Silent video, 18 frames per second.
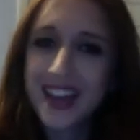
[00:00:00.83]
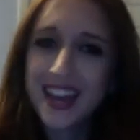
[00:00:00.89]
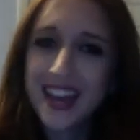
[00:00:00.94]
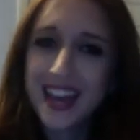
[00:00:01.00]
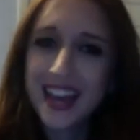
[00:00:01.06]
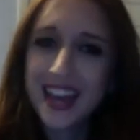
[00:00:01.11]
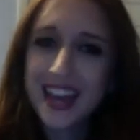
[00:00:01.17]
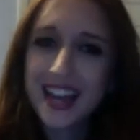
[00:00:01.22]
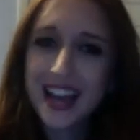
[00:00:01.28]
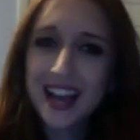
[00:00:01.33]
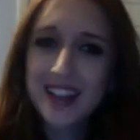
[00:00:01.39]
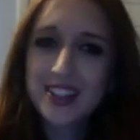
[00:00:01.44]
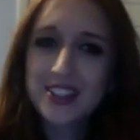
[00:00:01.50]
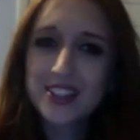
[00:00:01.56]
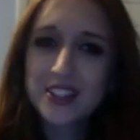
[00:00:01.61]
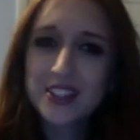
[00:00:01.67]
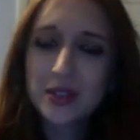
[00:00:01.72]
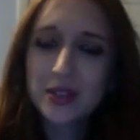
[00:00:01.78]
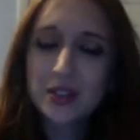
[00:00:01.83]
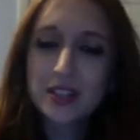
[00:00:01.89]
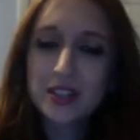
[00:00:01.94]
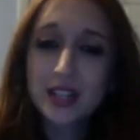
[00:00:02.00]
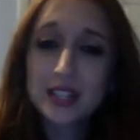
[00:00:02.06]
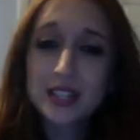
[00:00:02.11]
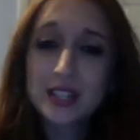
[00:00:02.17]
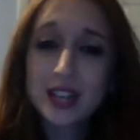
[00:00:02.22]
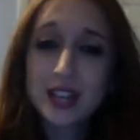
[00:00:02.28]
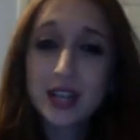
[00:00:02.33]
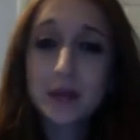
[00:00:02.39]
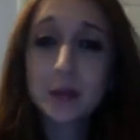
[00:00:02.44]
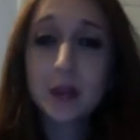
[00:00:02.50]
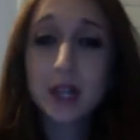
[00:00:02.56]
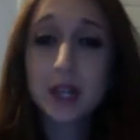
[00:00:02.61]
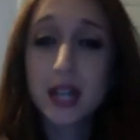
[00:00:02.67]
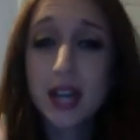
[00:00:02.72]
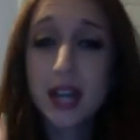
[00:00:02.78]
Hey guys, so yes, I'm
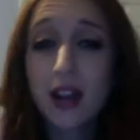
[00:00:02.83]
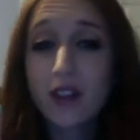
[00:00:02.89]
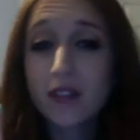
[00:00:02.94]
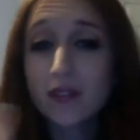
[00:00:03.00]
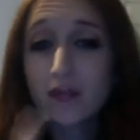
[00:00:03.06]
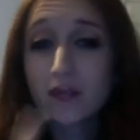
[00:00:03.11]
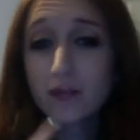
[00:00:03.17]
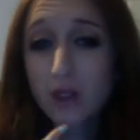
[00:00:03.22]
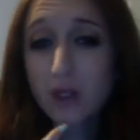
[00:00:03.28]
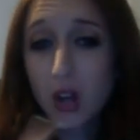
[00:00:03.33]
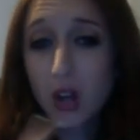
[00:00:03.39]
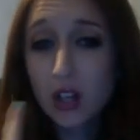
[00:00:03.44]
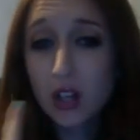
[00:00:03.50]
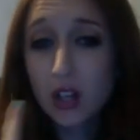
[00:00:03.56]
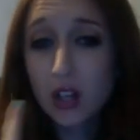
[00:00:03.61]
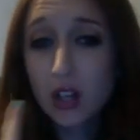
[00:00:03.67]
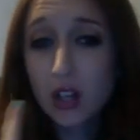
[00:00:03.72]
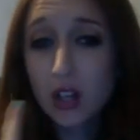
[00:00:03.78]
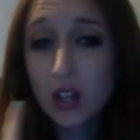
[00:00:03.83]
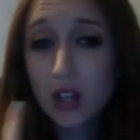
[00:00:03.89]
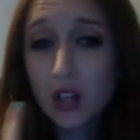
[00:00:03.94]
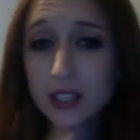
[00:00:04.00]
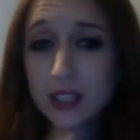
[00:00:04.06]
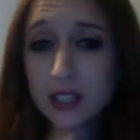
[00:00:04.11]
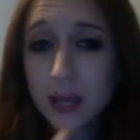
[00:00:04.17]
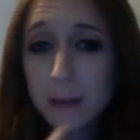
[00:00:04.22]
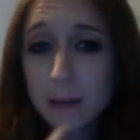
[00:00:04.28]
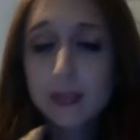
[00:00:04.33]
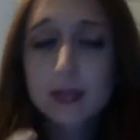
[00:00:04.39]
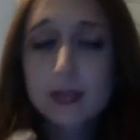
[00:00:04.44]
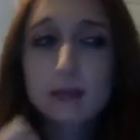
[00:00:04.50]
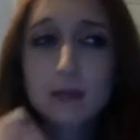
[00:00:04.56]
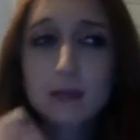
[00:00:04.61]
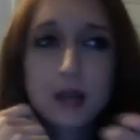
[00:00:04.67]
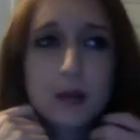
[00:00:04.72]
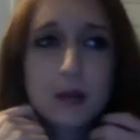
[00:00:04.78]
wearing a fall colored lips,
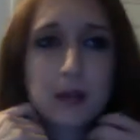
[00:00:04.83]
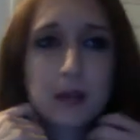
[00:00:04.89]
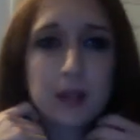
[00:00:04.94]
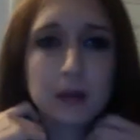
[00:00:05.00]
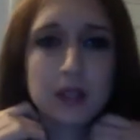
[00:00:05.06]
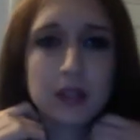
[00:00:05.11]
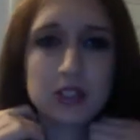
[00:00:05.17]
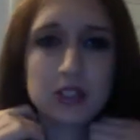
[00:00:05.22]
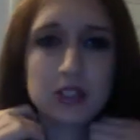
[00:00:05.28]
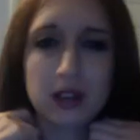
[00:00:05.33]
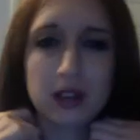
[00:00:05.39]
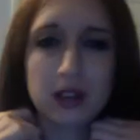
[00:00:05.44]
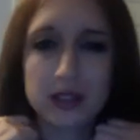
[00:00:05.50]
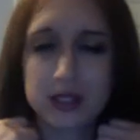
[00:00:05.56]
but I really want to try out this